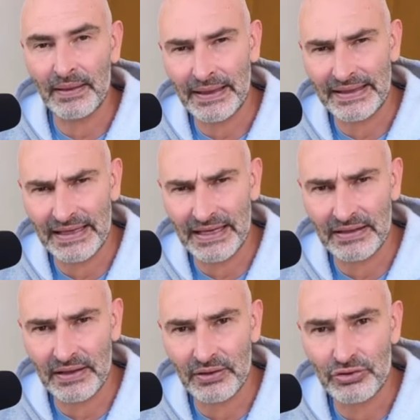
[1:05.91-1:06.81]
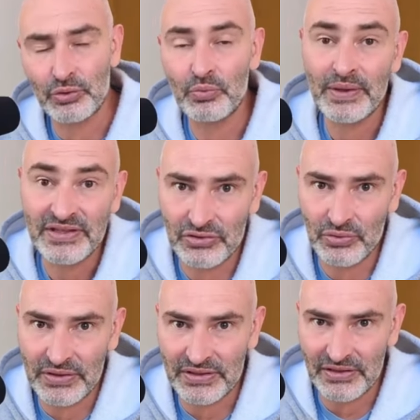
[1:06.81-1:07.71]
And here there are two ways to
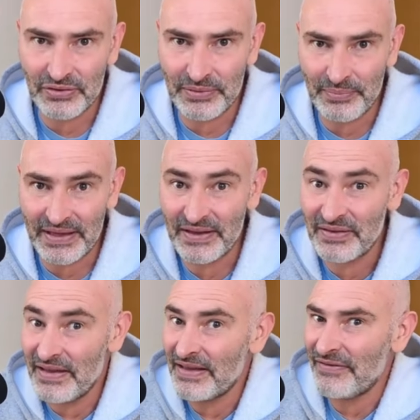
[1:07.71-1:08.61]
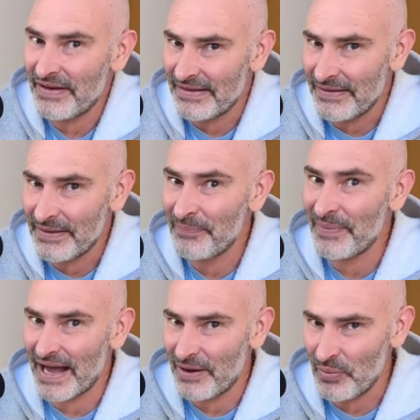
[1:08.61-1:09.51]
continue depending on the defense that
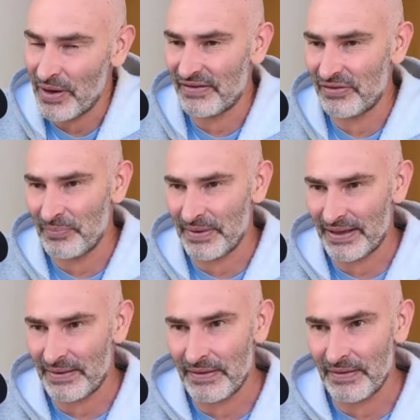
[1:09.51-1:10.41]
black wants to play.